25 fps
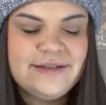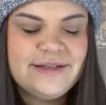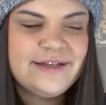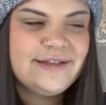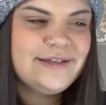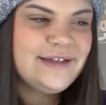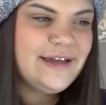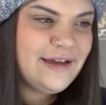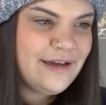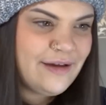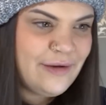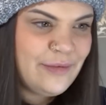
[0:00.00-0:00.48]
So I
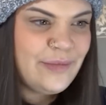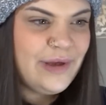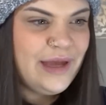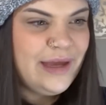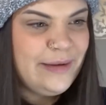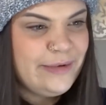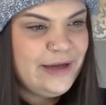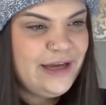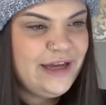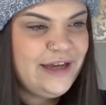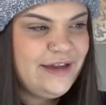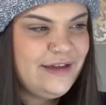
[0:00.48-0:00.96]
was like, oh,
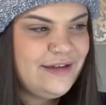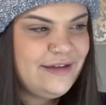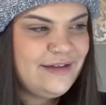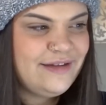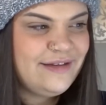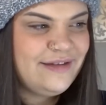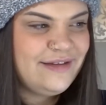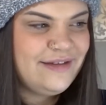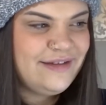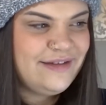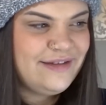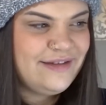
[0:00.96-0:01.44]
maybe
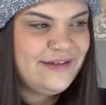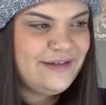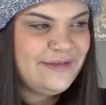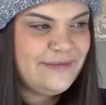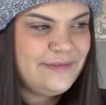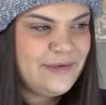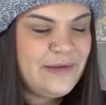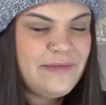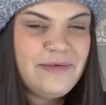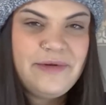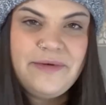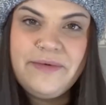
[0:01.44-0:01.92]

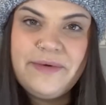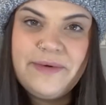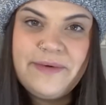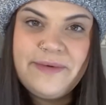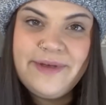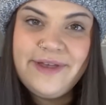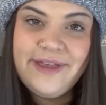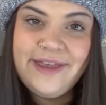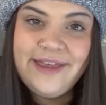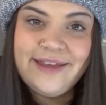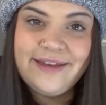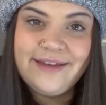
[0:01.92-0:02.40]
maybe we
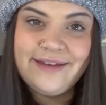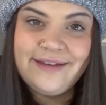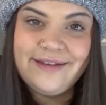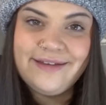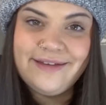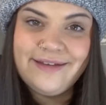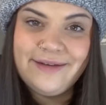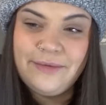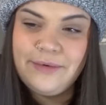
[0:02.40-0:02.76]
will get